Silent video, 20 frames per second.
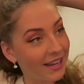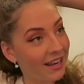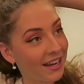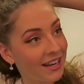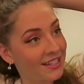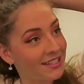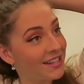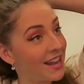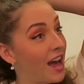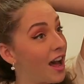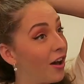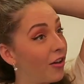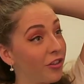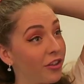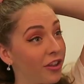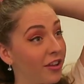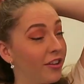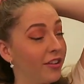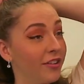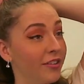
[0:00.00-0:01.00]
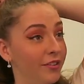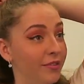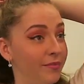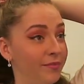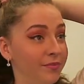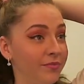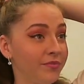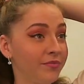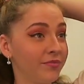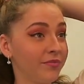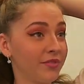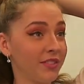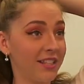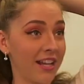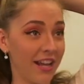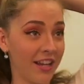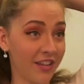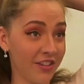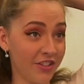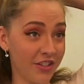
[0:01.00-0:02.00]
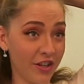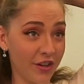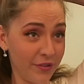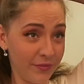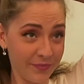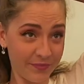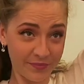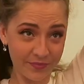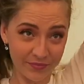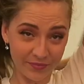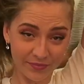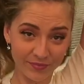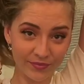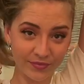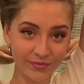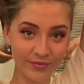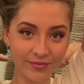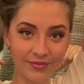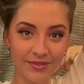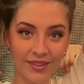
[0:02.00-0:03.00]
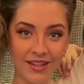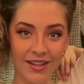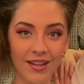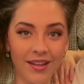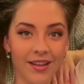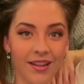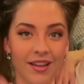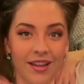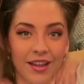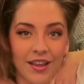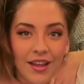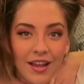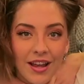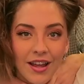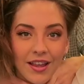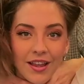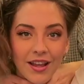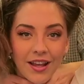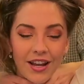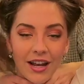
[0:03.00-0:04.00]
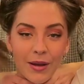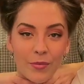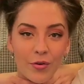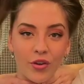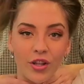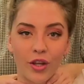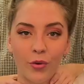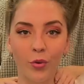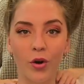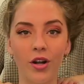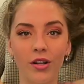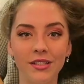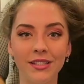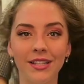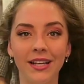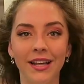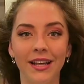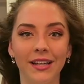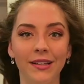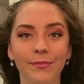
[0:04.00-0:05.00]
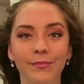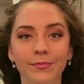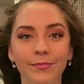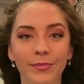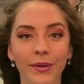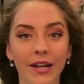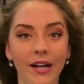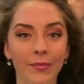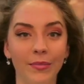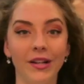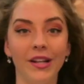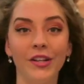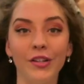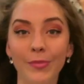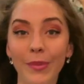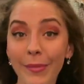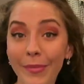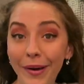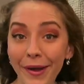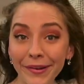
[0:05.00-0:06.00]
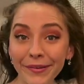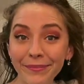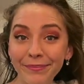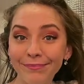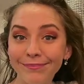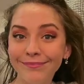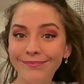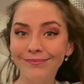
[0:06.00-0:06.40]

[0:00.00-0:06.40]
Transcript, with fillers: It is now the second show. I'm only waltz today, but I'm gonna do my best. You